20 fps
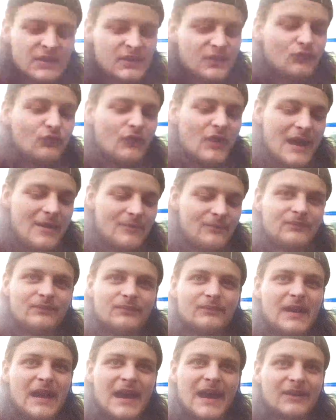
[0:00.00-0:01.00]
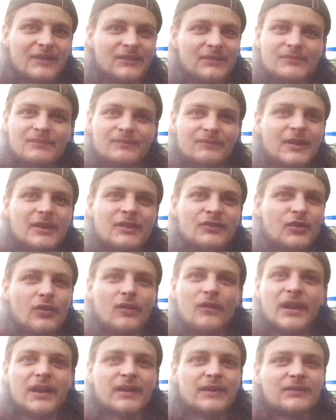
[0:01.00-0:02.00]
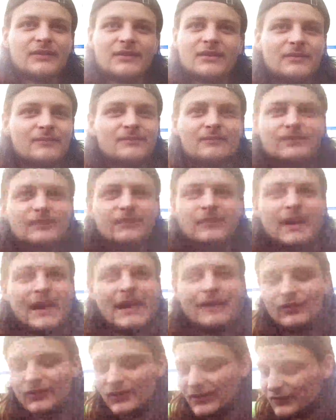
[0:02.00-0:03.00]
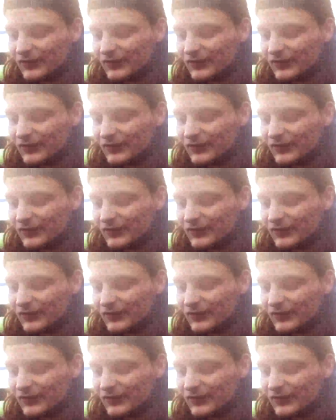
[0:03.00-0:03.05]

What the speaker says: he can rap, act, direct, everything.